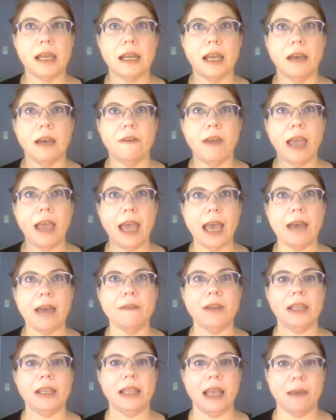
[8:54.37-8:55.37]

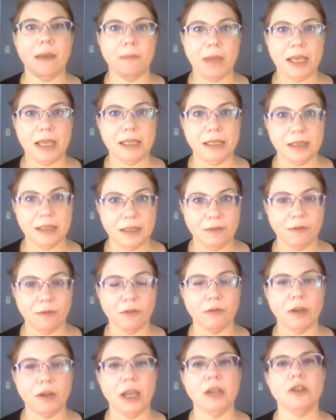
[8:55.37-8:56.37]
having that basis of
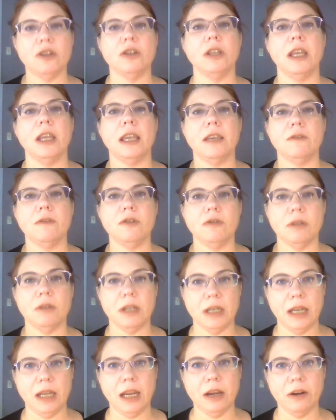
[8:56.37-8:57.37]
creation that gives you an
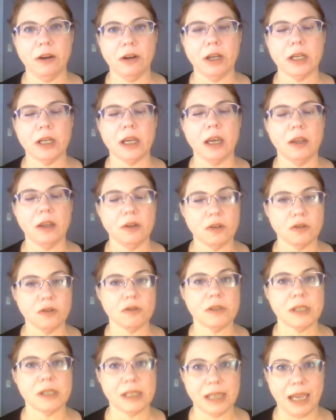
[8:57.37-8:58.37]
inherent
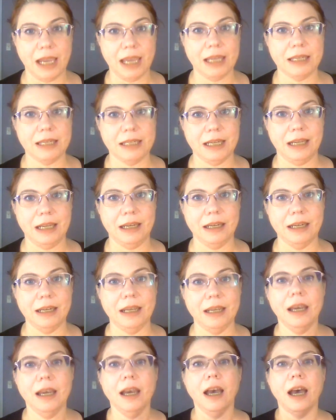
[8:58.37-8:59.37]
understanding
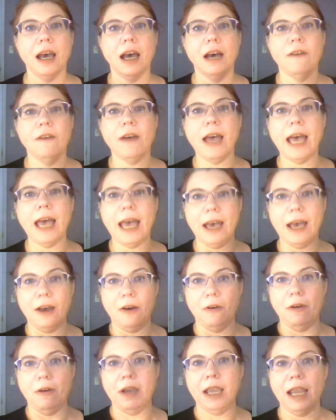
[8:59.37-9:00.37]
of how
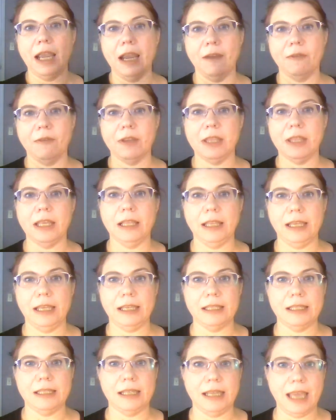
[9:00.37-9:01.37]
everything links
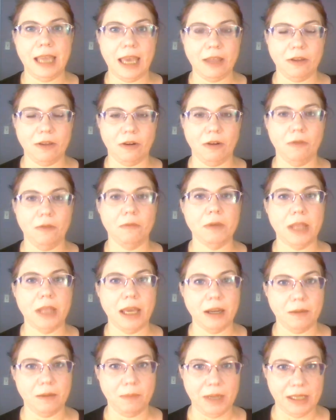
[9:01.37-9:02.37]
together without
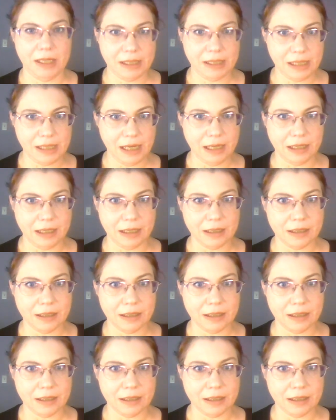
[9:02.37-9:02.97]
it being stated.